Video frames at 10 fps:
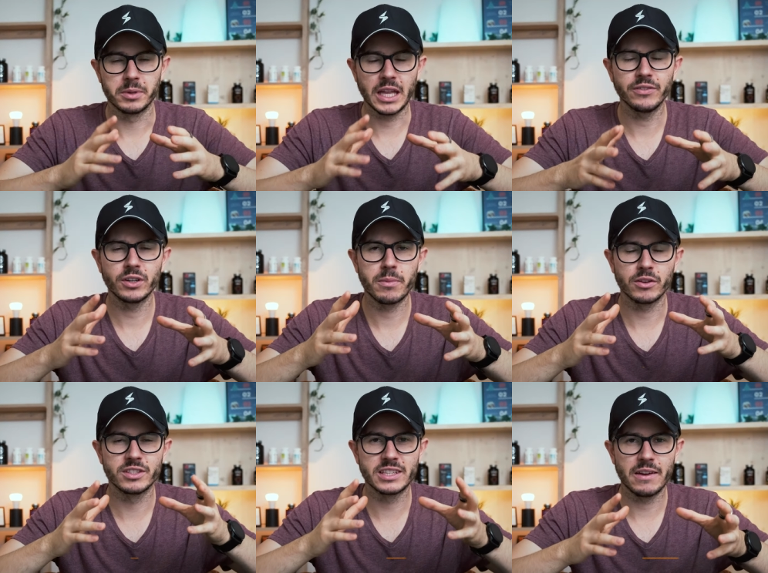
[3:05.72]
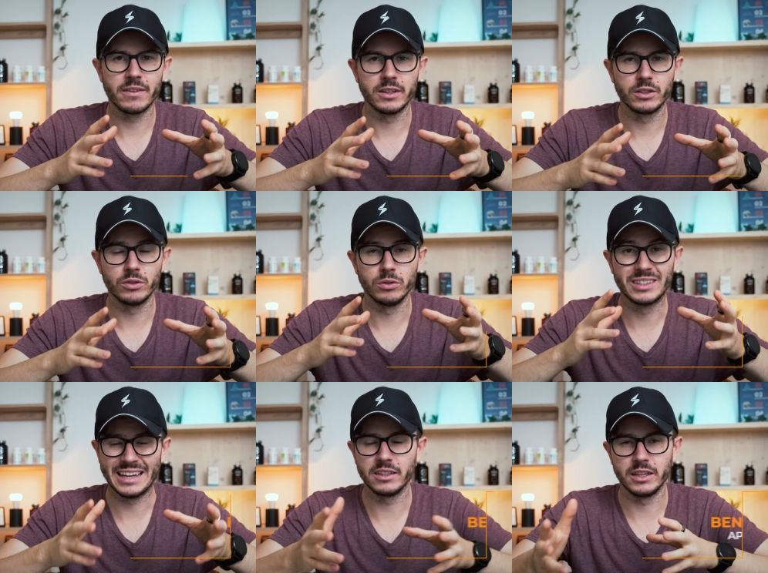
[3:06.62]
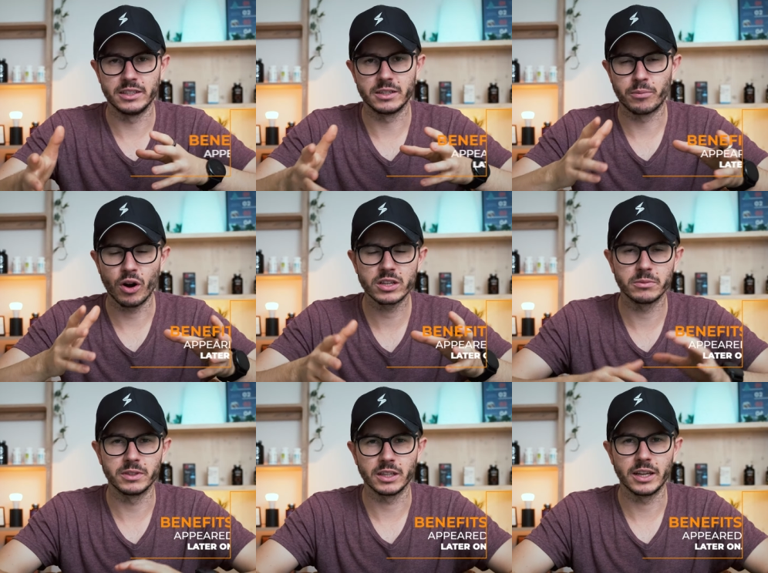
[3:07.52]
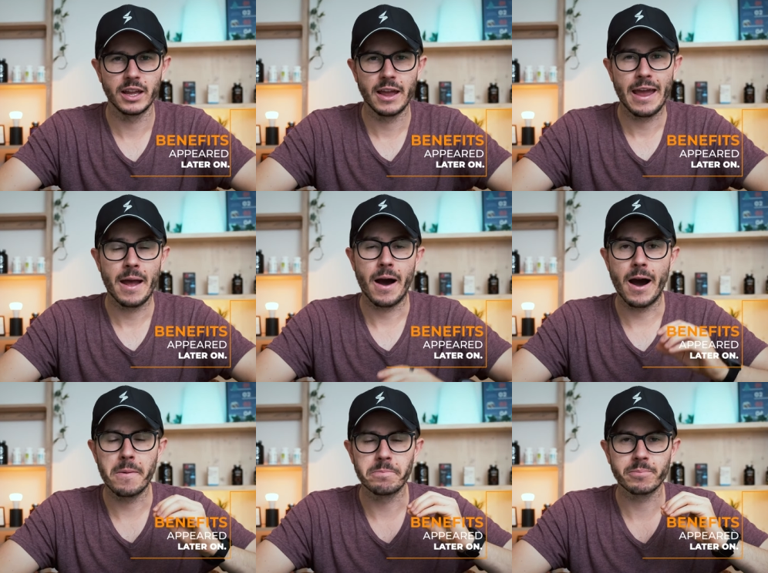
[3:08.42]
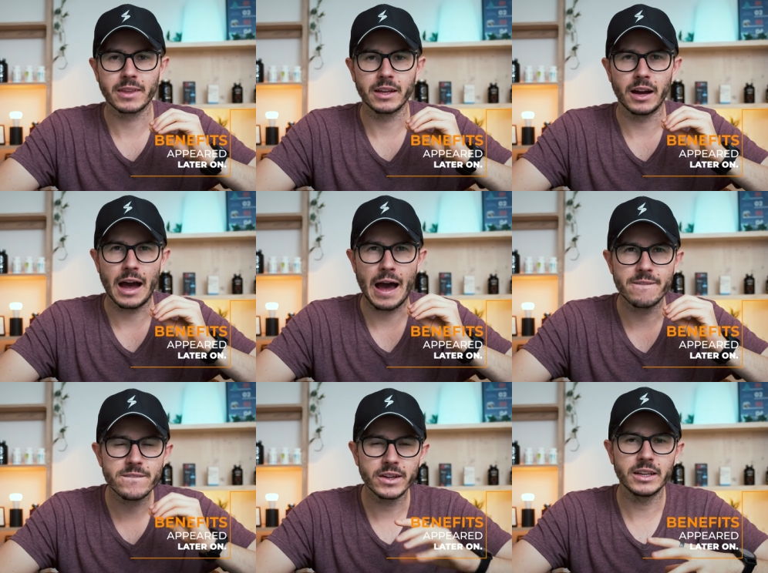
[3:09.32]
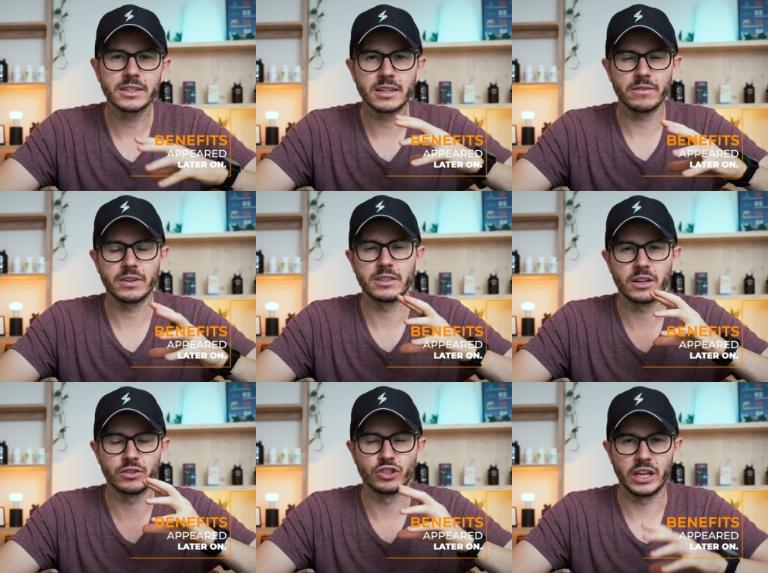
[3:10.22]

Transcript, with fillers: But after about 7 to 10 days approximately, um, I think something started